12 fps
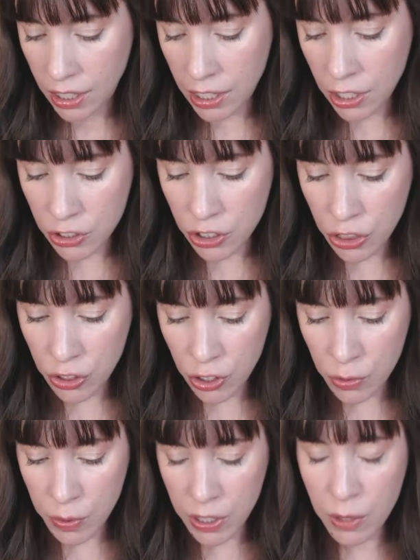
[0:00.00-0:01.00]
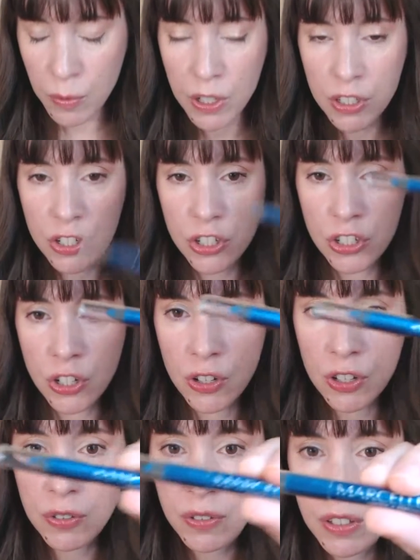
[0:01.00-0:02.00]
And here's the third one I wanted to show
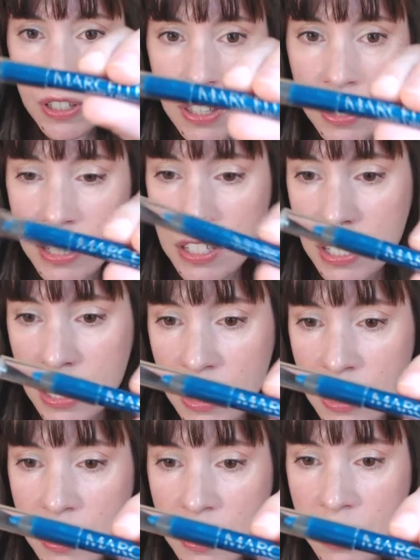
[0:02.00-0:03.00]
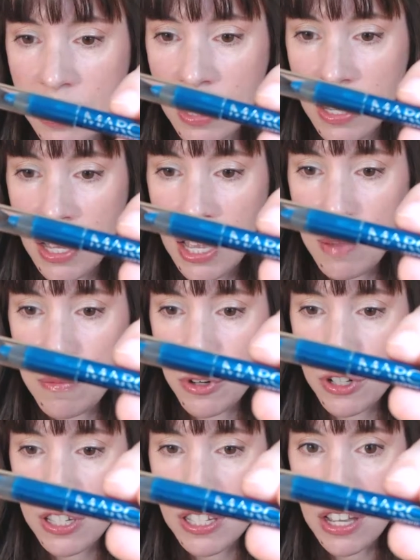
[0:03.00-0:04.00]
you. This is a
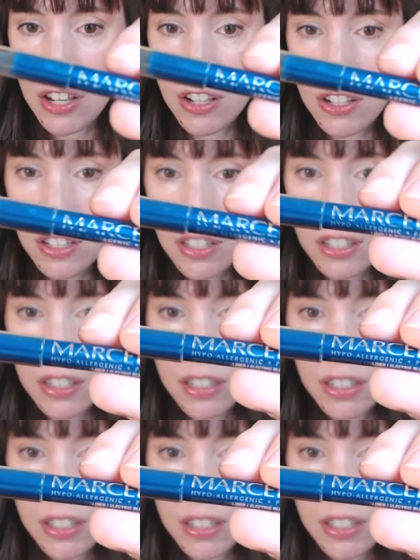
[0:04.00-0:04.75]
Marcelle